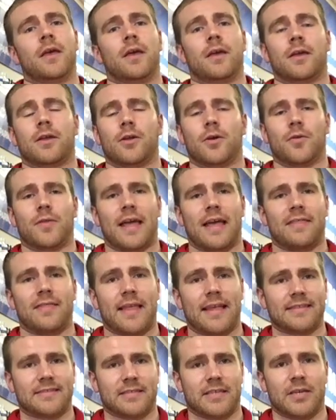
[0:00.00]

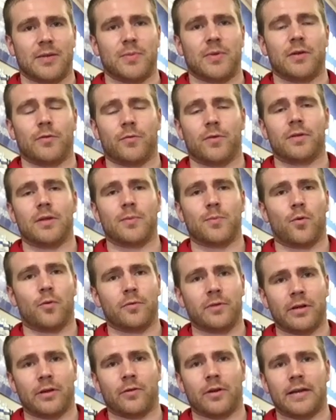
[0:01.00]
That's going to be a really
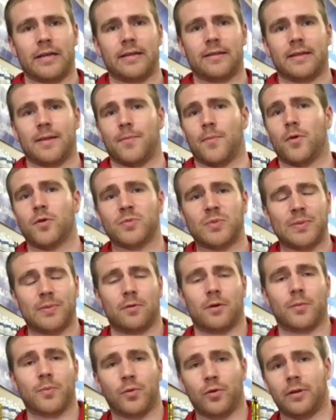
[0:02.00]
important ingredient that most
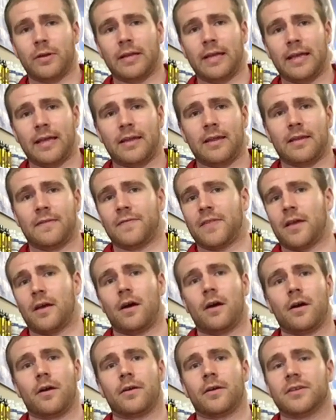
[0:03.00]
people aren't putting in, and if they
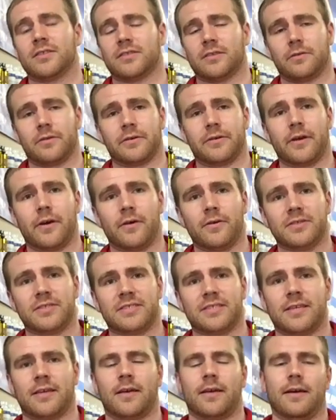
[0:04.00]
are, it's
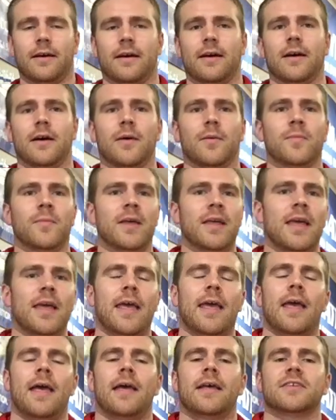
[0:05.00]
underdosed.
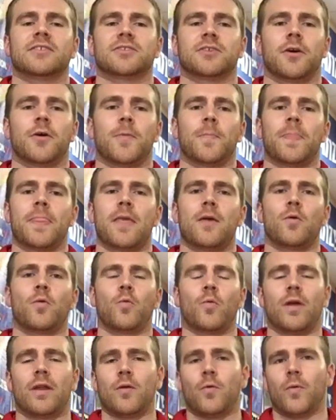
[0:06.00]
So
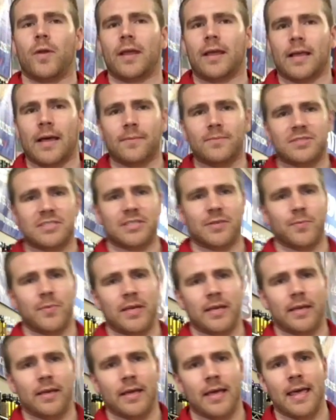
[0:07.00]
when it comes to
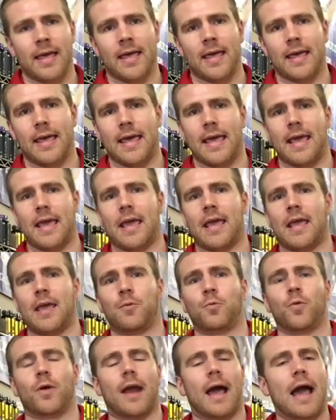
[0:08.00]
me
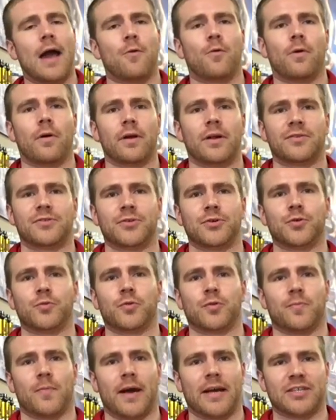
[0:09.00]
and what I want to do
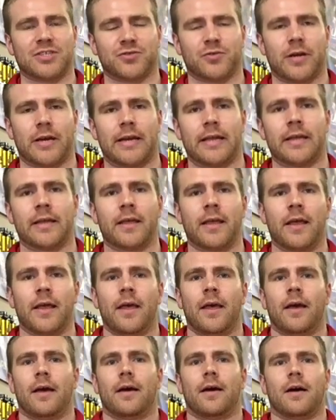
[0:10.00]
with my training,
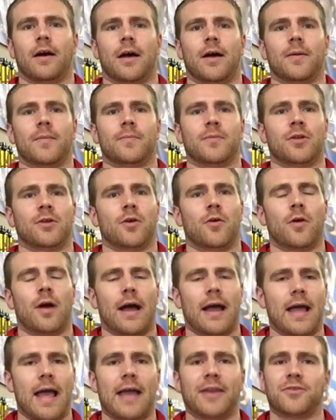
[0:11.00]

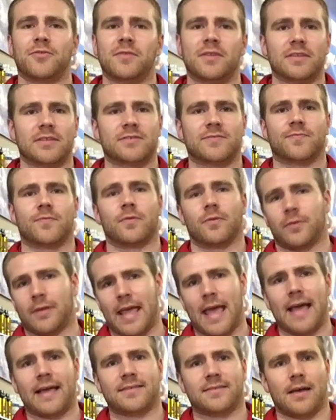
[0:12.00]
I do this for,
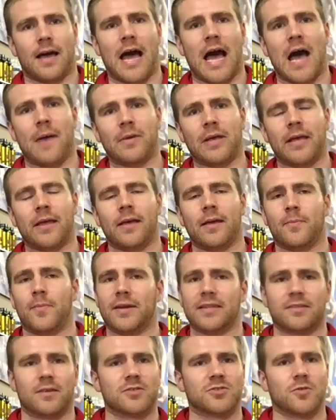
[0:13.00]
it's a hobby,
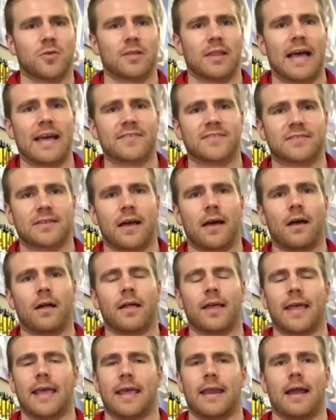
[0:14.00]
but it's also a
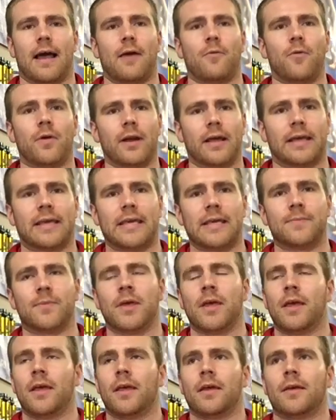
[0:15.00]
lifestyle, and I want to keep
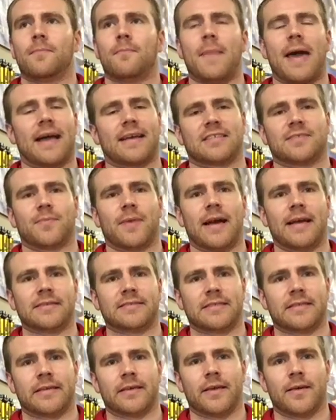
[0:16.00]

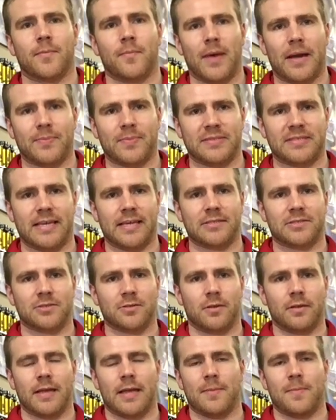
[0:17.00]
maximizing my
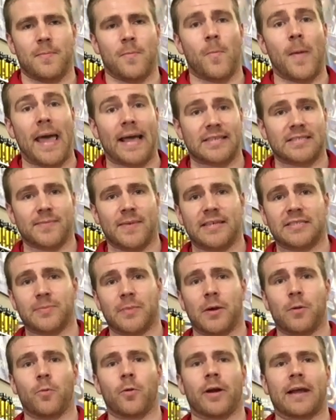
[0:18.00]
potential and maximizing
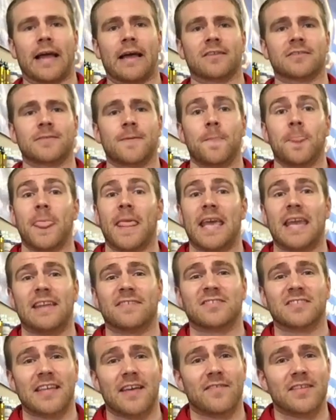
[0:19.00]
my workouts. And
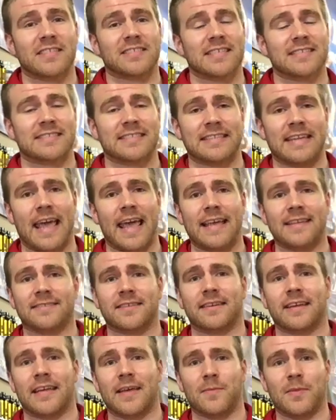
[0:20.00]
if 70 cents a day is
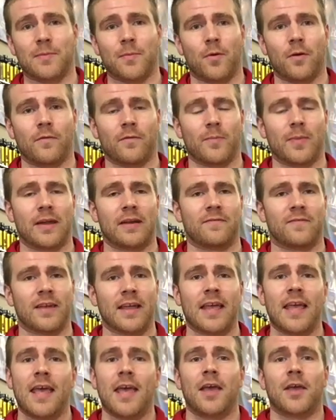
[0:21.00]
going to get me more of a
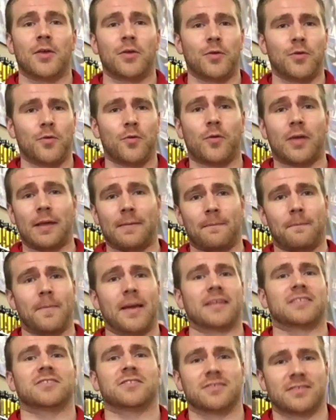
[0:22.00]
benefit, you can
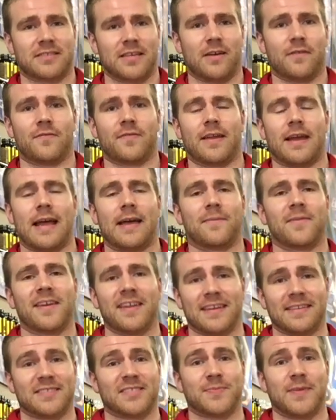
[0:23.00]
bet yourself that I'm
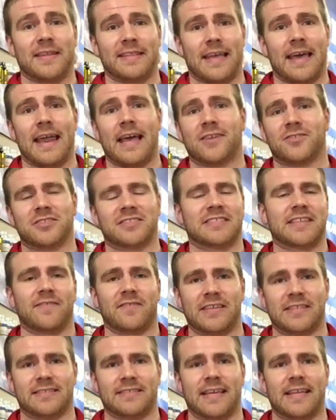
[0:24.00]
going to spend that extra
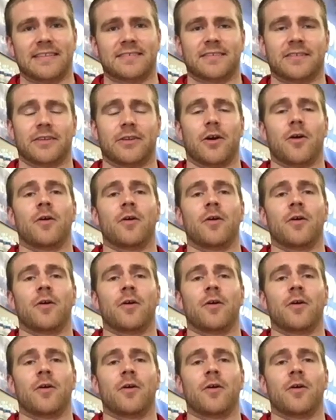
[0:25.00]
70 cents.